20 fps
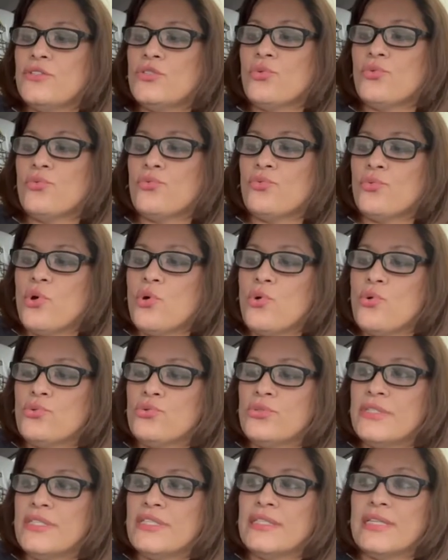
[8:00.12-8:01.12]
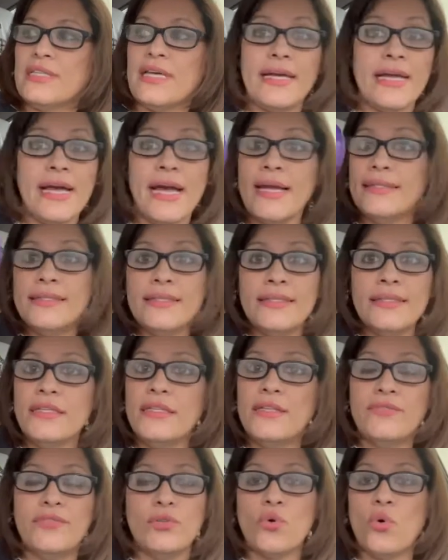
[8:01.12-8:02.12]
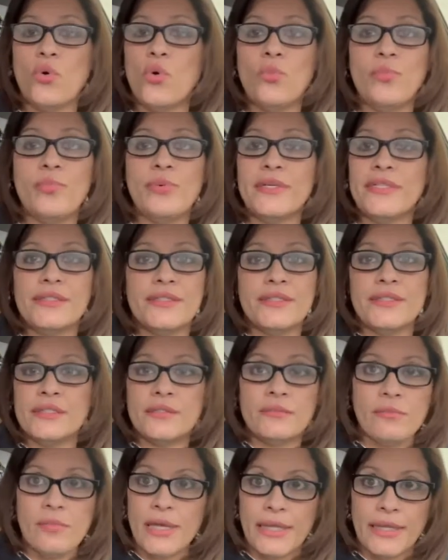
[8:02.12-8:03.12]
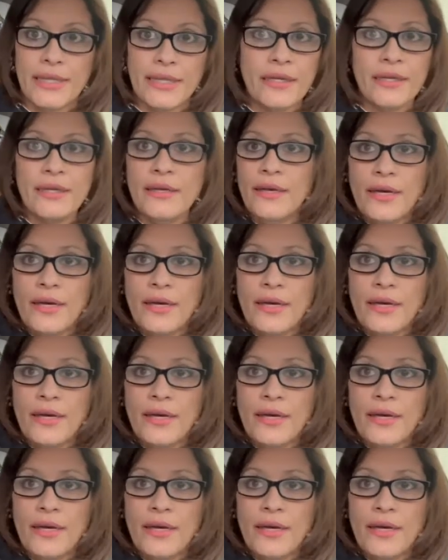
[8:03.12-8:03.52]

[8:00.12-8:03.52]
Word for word: rose delight i didn't even open it to smell it